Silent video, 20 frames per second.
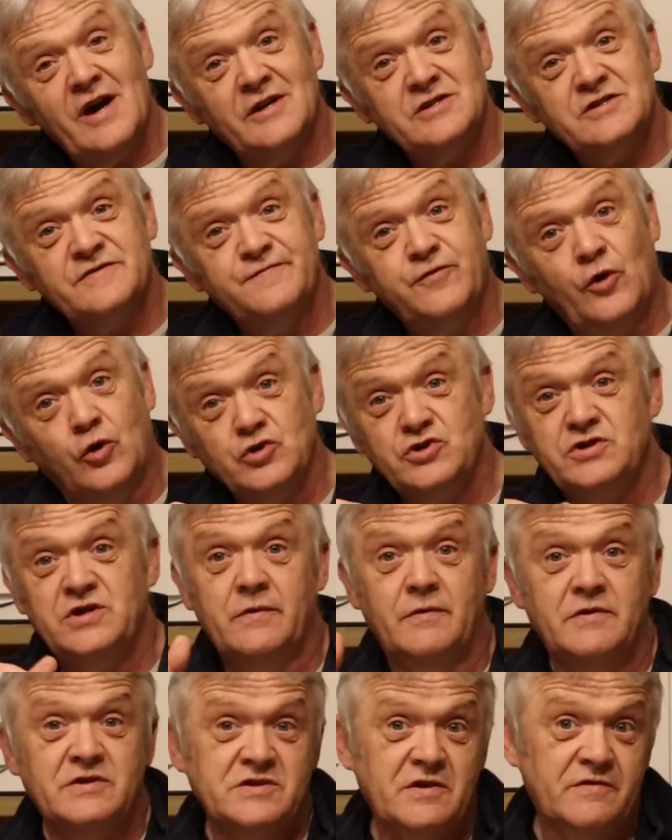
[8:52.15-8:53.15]
has four
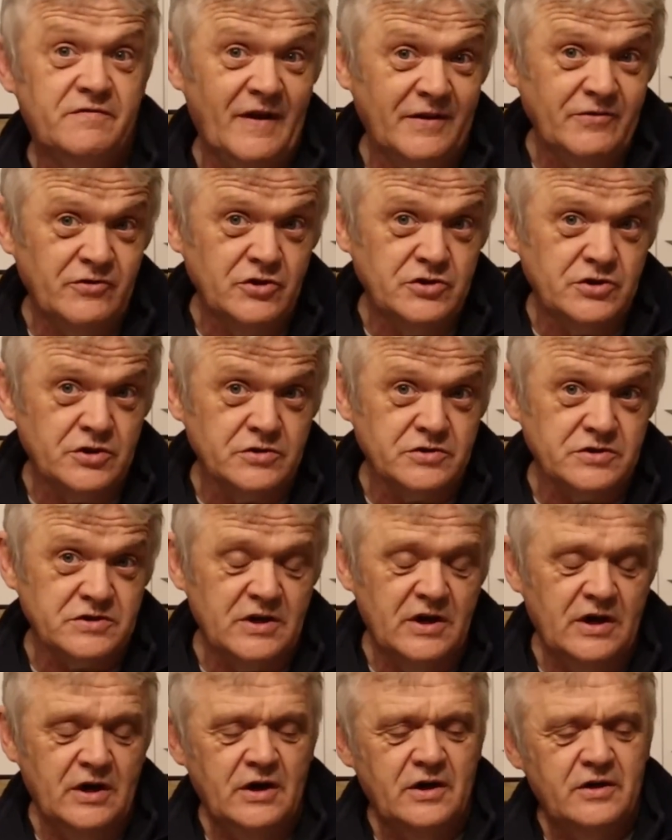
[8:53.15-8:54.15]
serious advantages.